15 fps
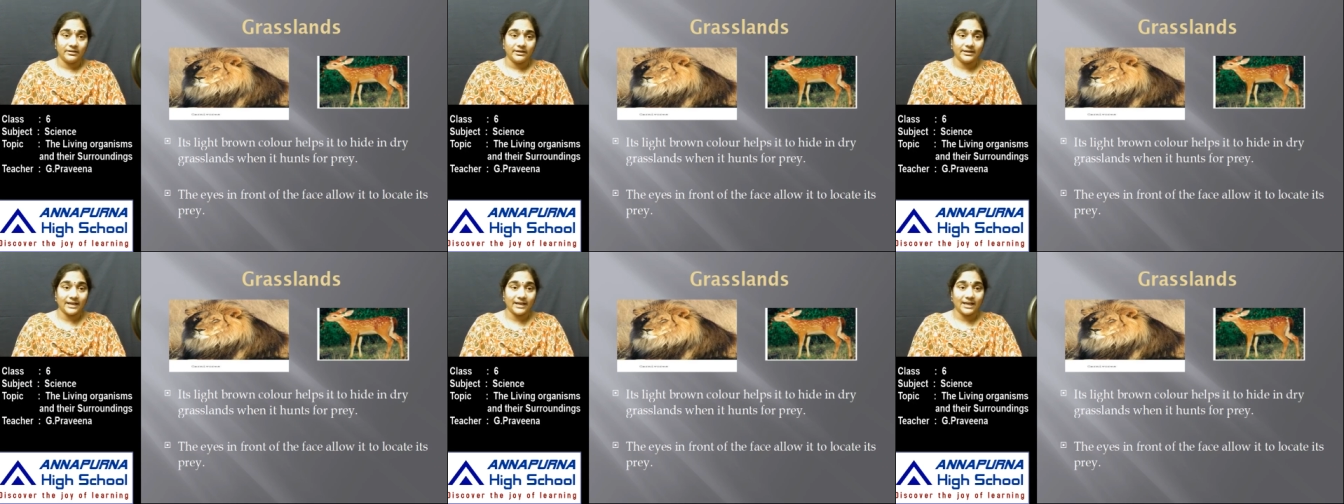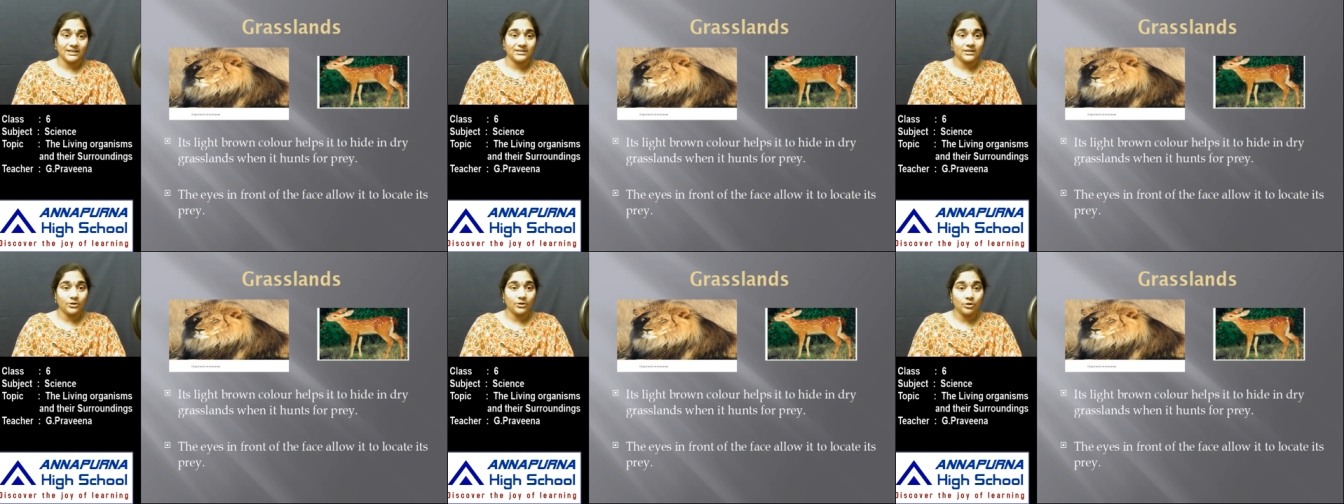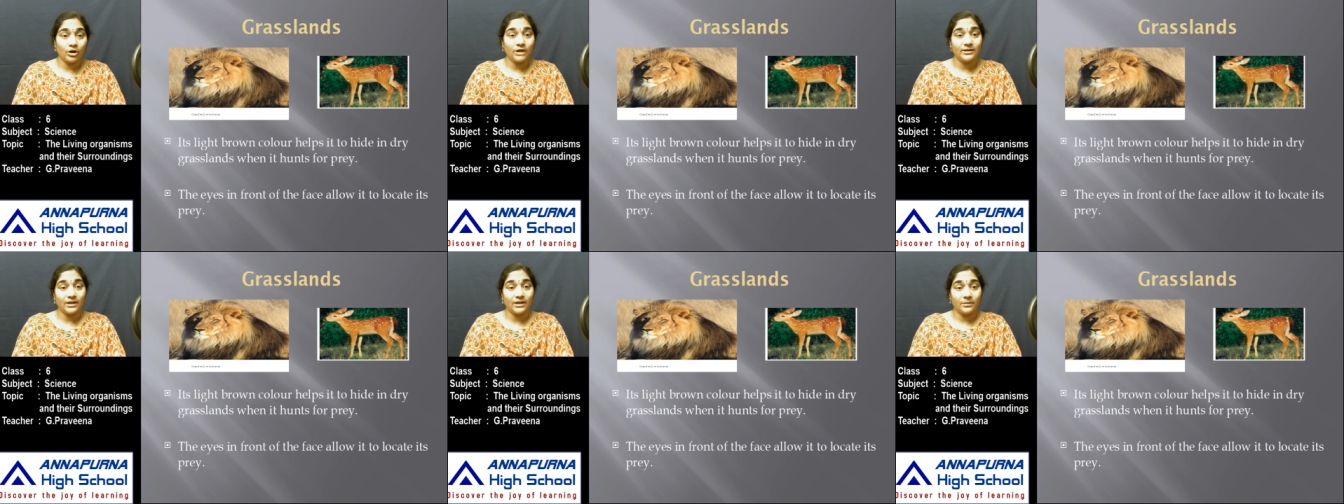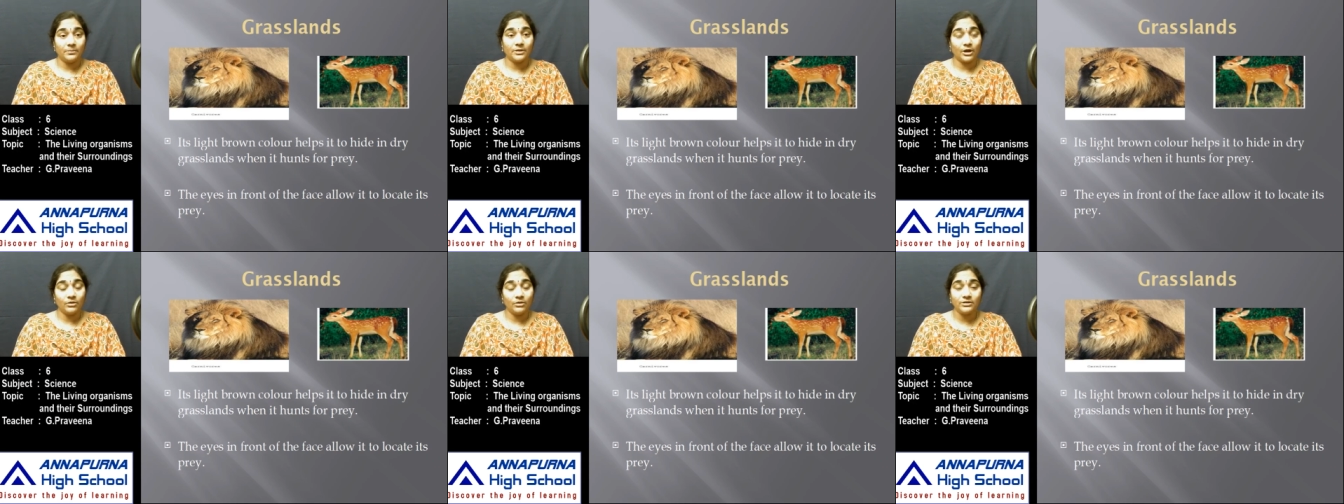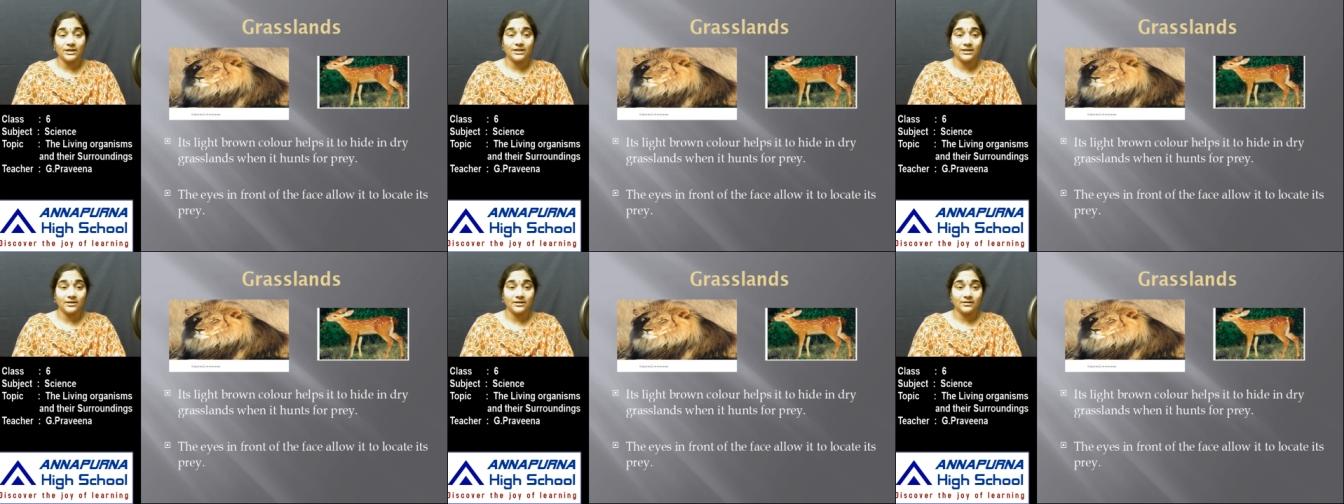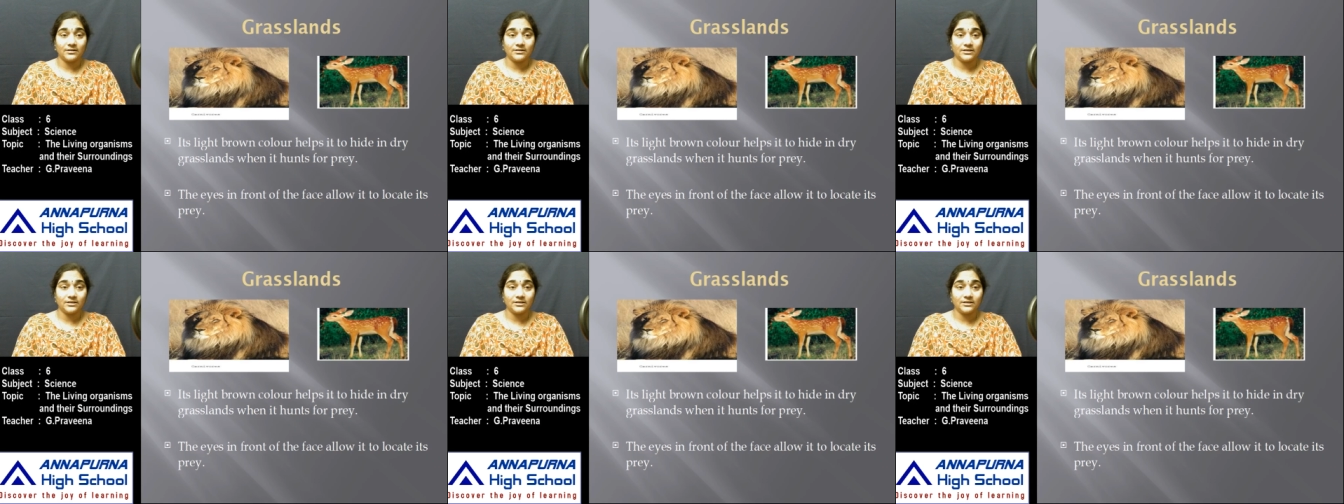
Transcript: It has got a brown color.